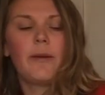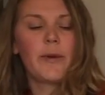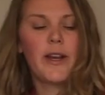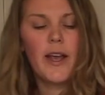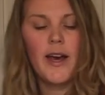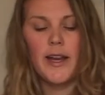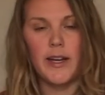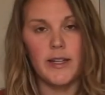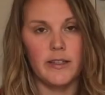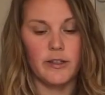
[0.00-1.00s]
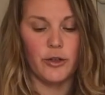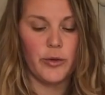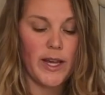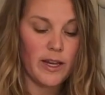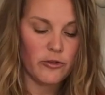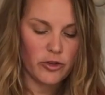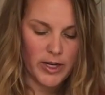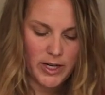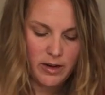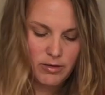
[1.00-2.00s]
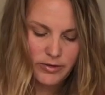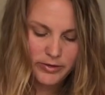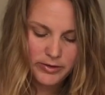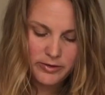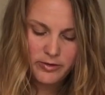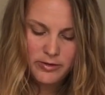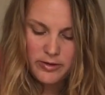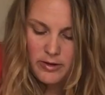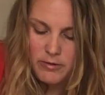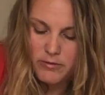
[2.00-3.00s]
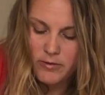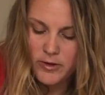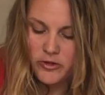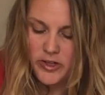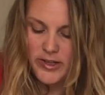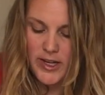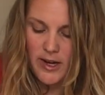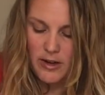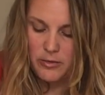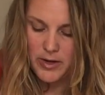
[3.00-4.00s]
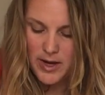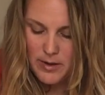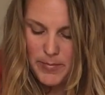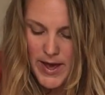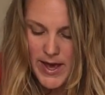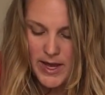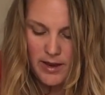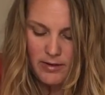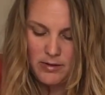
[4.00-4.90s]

I'm going to cut it into 8 triangles, so just like how you would cut a pie.